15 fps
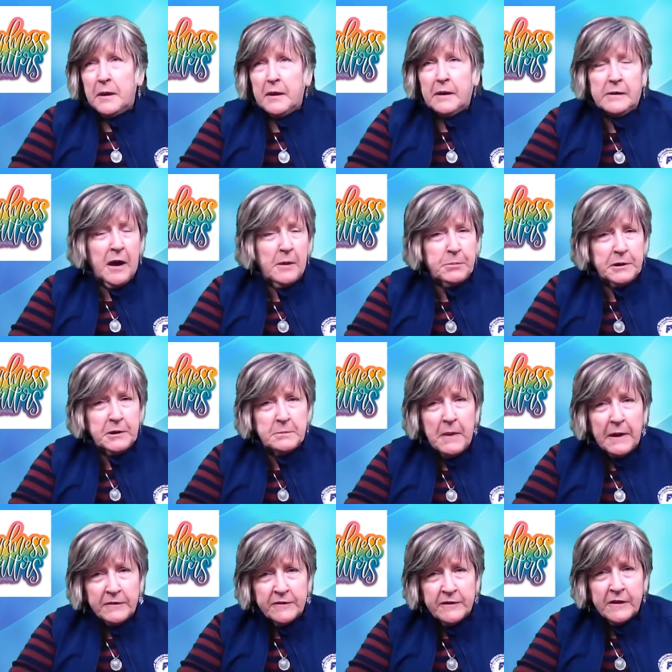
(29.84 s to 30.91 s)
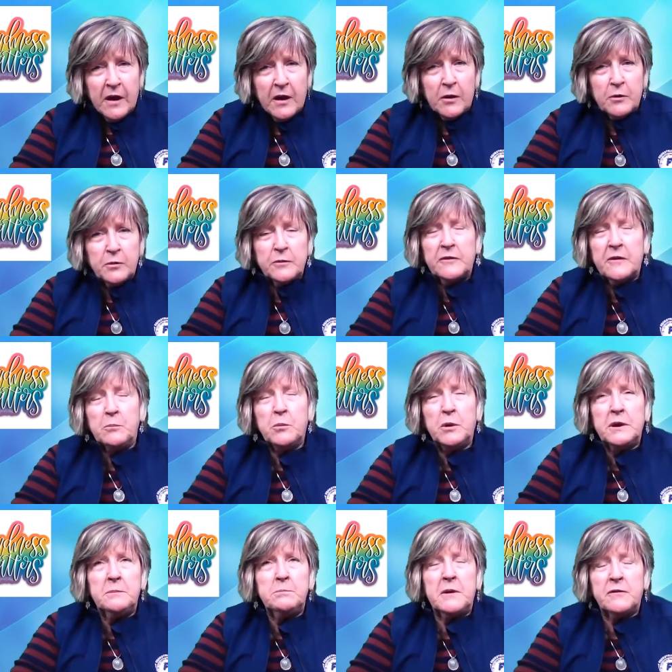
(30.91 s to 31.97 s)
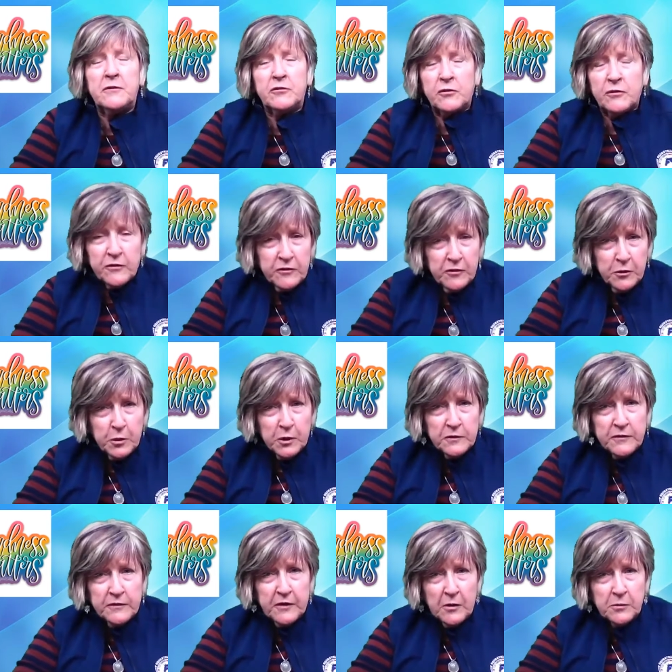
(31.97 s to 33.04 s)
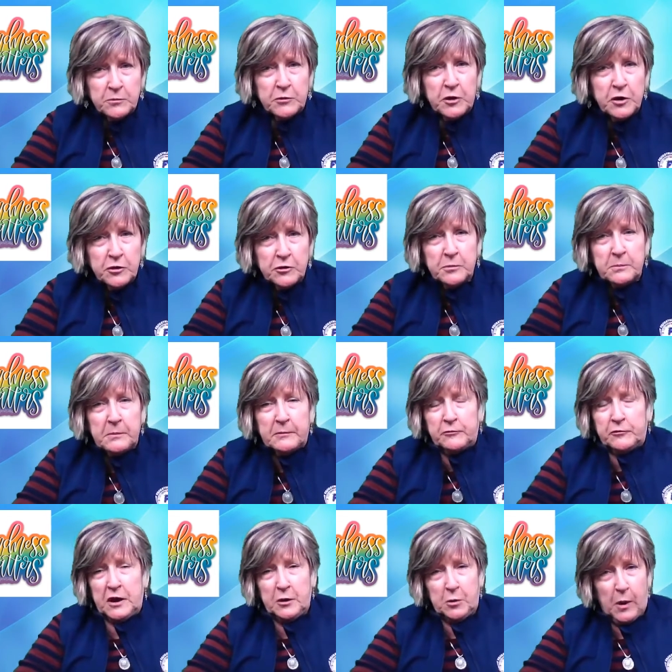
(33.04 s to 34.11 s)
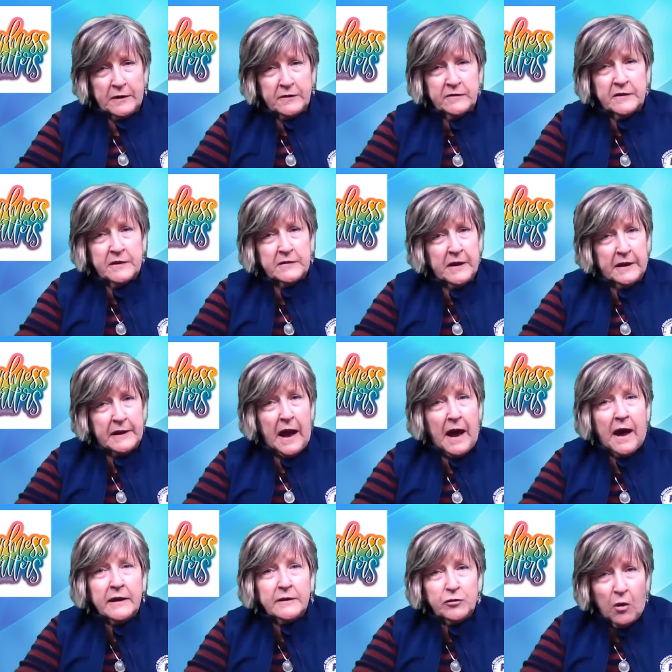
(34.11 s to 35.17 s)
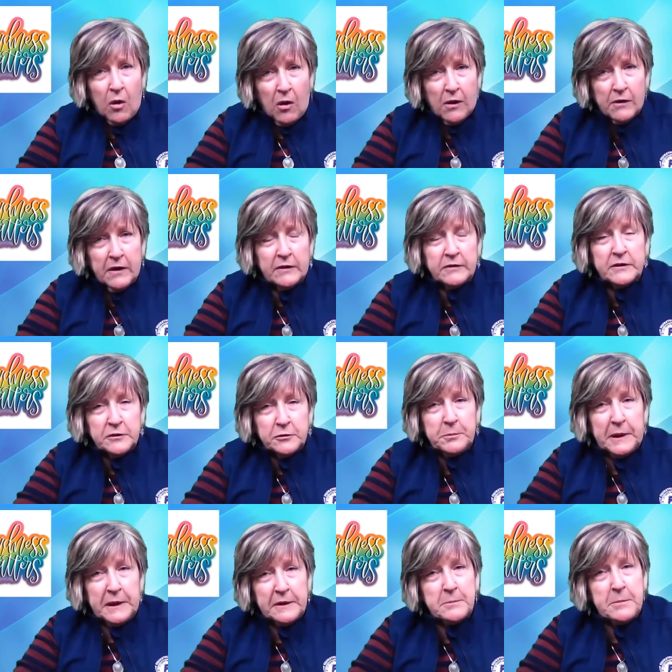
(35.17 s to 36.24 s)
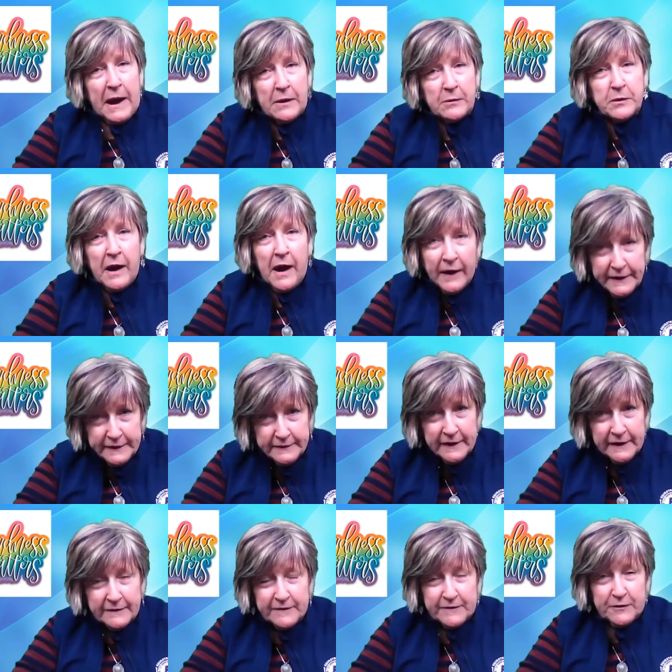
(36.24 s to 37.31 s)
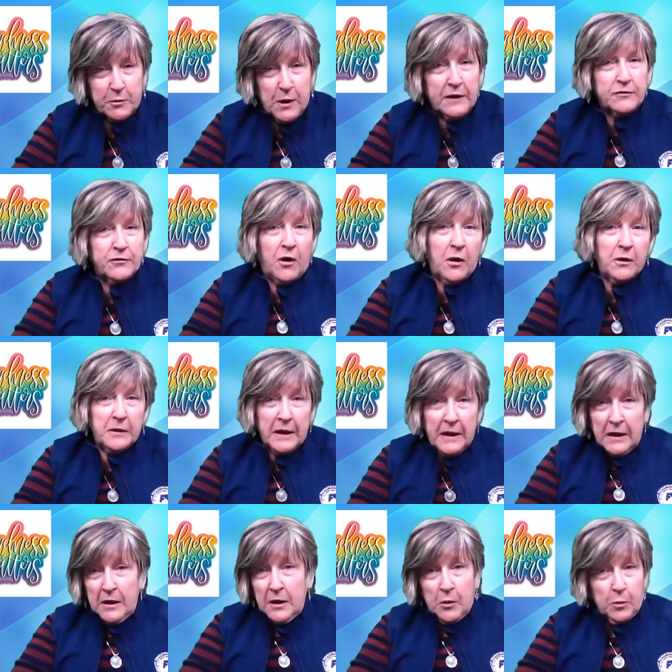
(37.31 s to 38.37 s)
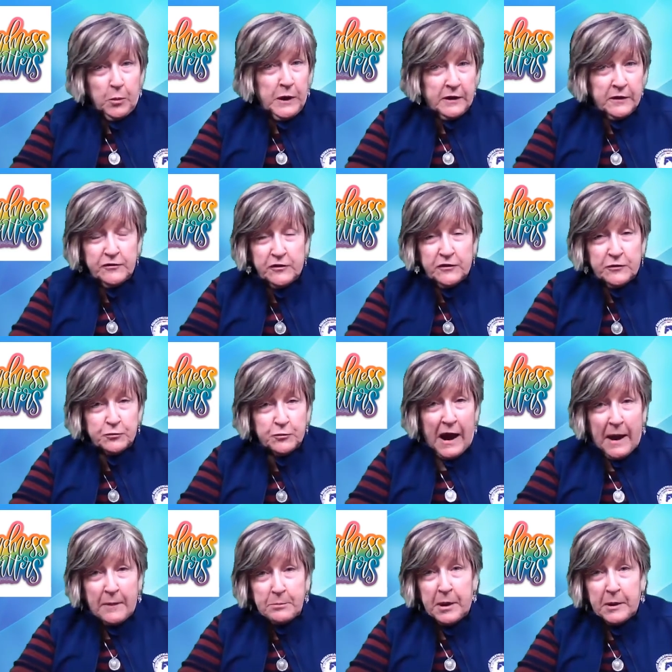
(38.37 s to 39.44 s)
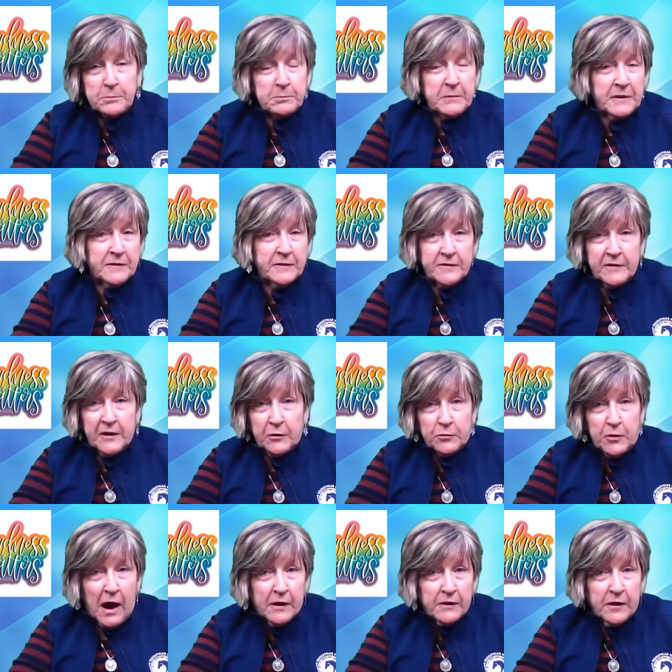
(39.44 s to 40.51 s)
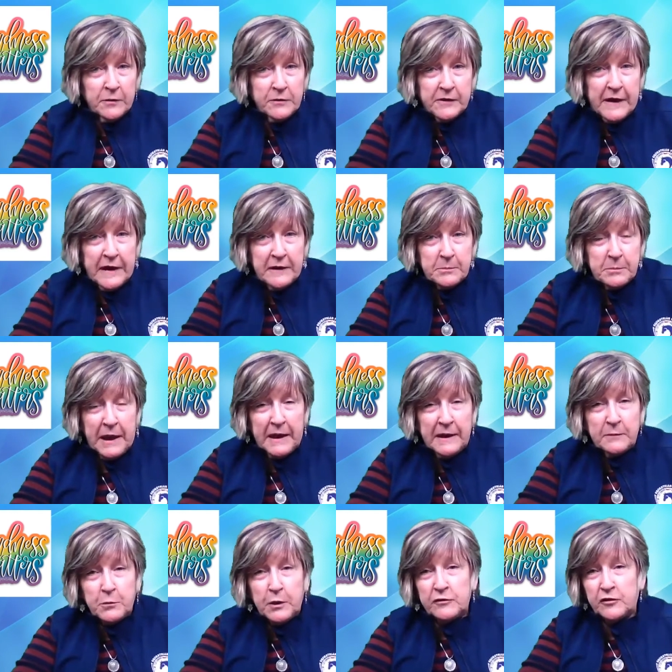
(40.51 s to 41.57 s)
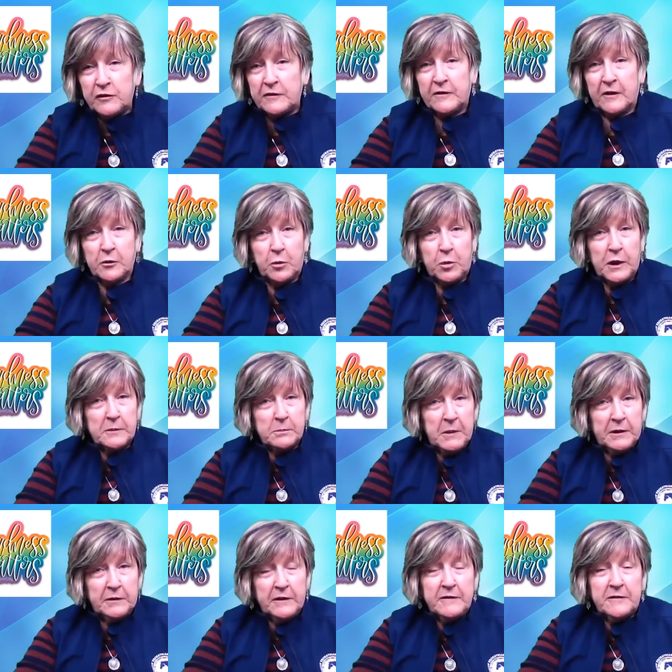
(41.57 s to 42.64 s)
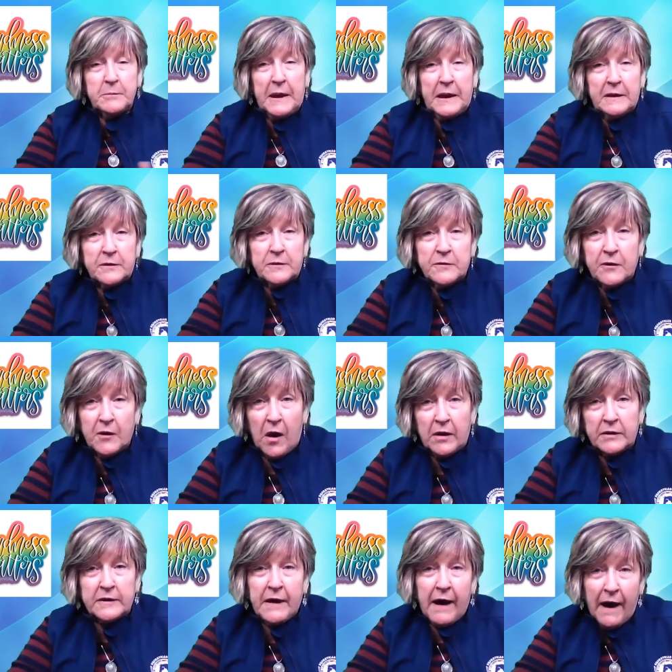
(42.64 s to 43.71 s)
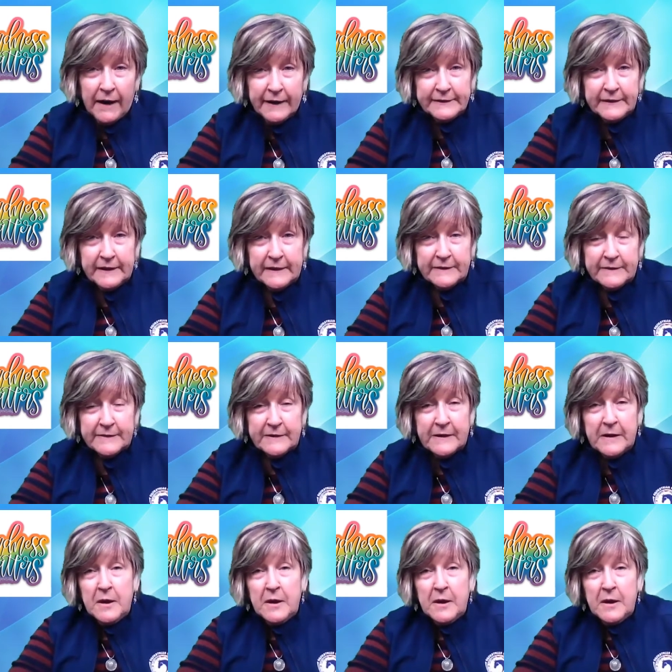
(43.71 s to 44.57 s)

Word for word: a couple of months ago, someone in Mr. Seward's homeroom requested that I talk a little bit about kindness. So I thought we could just wrap up Mrs. Del Rocco's campaign with just a quick Millie's Manners on kindness.